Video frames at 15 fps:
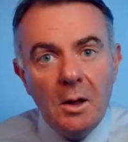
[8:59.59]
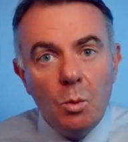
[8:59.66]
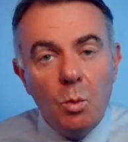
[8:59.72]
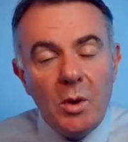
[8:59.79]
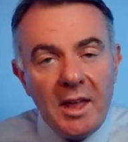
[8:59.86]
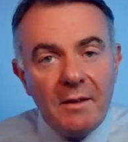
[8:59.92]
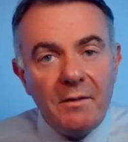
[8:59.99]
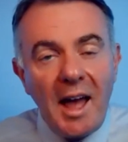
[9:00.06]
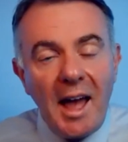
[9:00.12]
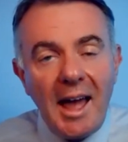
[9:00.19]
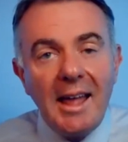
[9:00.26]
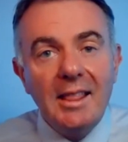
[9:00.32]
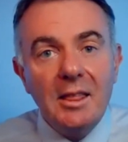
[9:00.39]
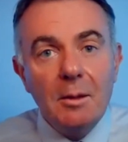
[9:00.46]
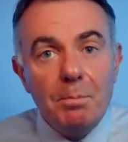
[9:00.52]
We have
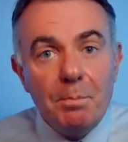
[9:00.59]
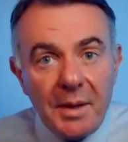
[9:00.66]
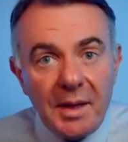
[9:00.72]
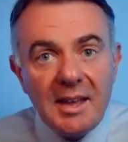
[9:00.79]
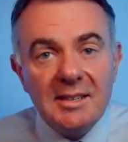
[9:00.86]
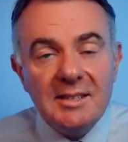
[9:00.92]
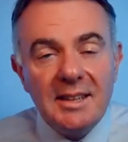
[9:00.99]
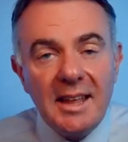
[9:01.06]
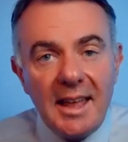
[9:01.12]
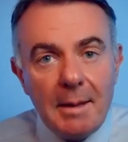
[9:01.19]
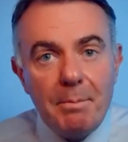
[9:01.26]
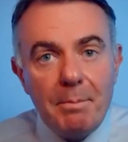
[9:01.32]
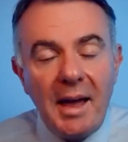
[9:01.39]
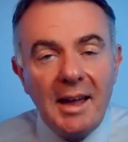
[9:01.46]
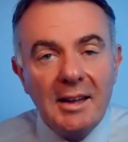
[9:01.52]
had the biggest
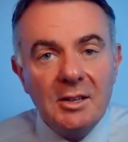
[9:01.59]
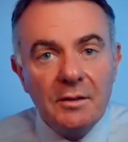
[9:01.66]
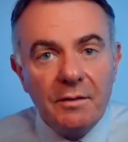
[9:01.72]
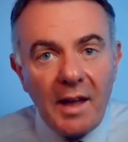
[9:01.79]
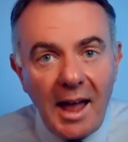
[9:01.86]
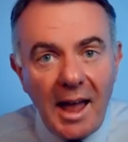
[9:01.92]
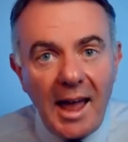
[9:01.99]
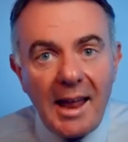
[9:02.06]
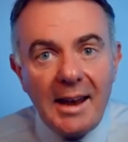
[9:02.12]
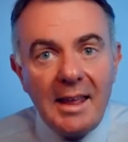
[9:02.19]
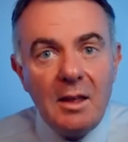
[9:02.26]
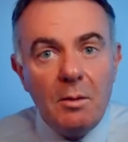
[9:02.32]
impact of any